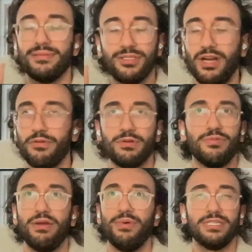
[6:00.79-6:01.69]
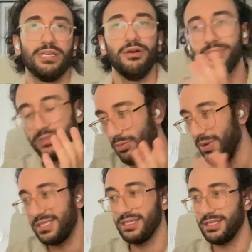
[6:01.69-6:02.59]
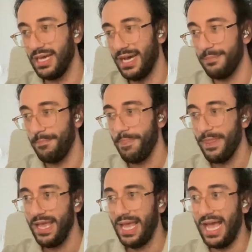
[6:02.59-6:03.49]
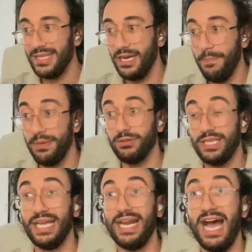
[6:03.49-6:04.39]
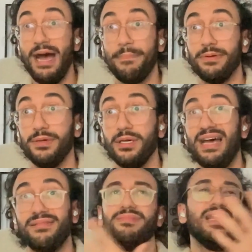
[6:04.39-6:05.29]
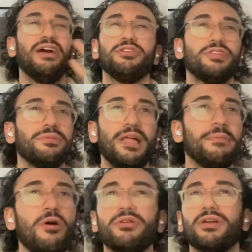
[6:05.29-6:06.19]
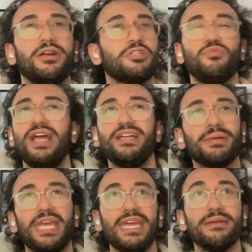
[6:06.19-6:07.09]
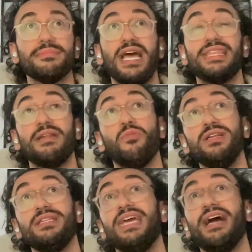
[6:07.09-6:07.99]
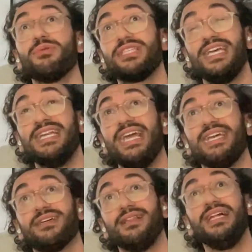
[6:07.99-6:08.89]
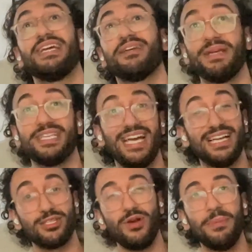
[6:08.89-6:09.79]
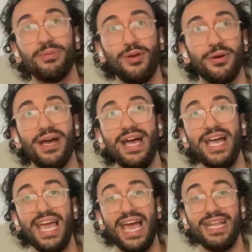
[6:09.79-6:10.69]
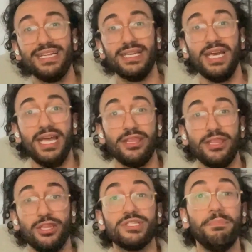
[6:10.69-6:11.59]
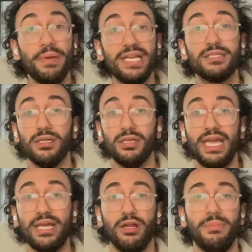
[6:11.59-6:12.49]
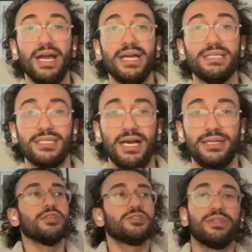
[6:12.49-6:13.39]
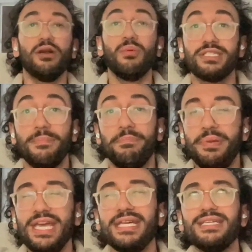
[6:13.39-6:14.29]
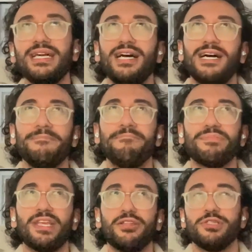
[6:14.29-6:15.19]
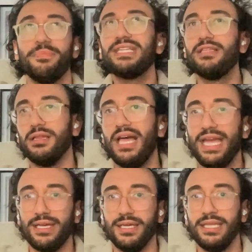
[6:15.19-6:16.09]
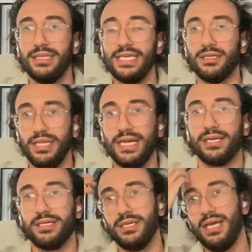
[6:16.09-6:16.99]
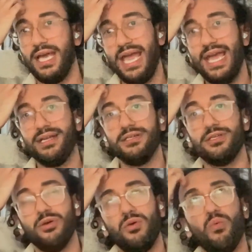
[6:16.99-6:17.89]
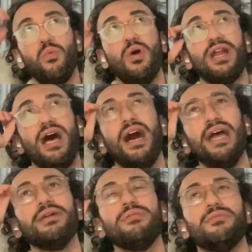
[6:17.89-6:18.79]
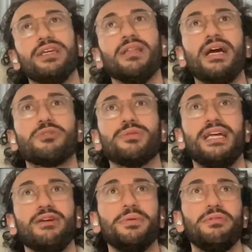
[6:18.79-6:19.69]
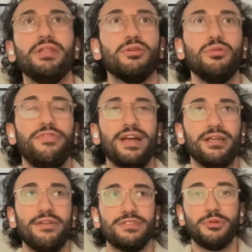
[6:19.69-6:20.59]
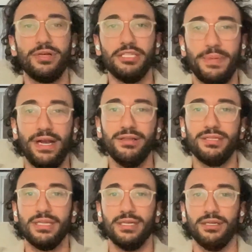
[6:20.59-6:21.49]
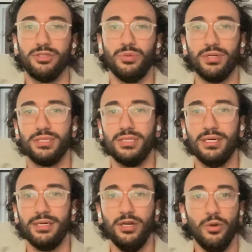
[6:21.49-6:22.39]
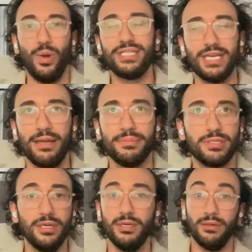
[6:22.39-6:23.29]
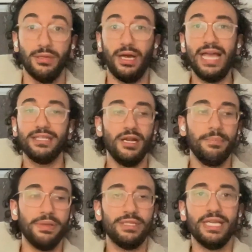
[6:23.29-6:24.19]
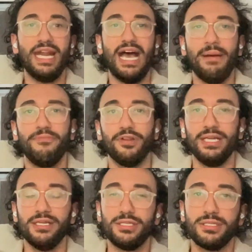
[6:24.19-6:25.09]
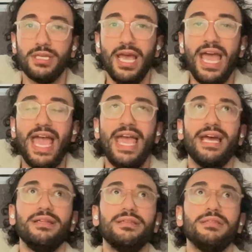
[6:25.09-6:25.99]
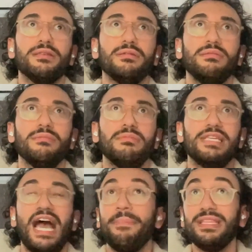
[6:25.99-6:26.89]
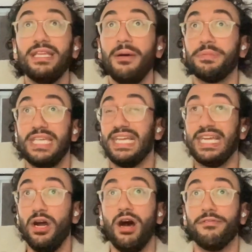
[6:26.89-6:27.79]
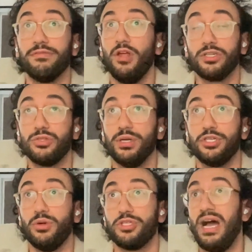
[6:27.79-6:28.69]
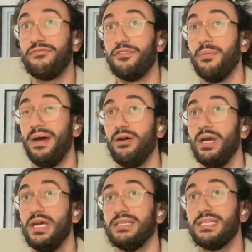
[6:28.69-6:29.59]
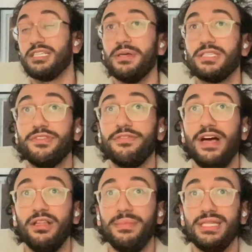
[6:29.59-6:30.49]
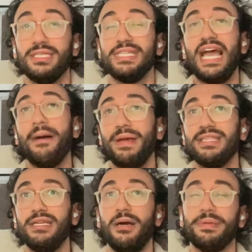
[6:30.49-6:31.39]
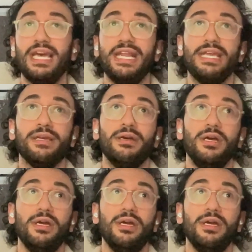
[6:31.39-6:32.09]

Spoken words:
software was the right way to go. So went into that, ended up building an app that allowed you to play poker, just random games. And then one day I was in a clinic because I had strep throat, and there was a big delay on my side. So there was a big delay in the clinic. And what I realized was that it would be really cool if I could have some transparency towards the wait times. Ended up building an app for this, and the app ended up taking off, long story short. So after about 6 months of development, the app ended up getting